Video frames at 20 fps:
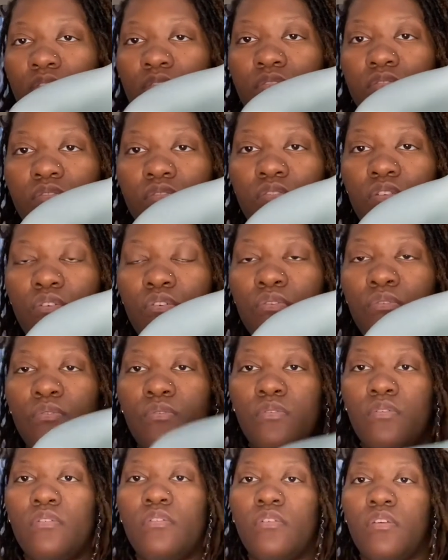So
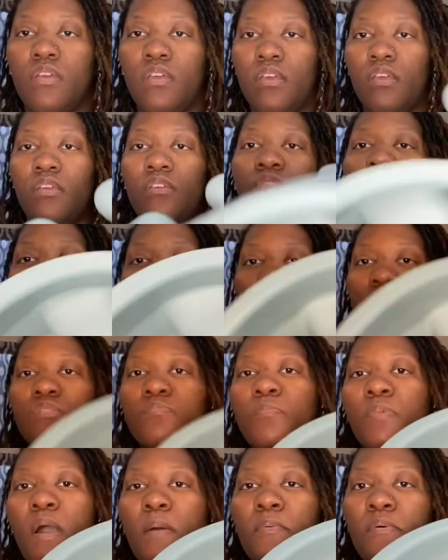you can
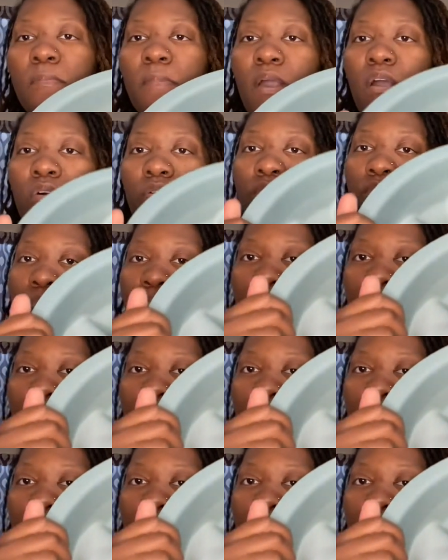just pop them out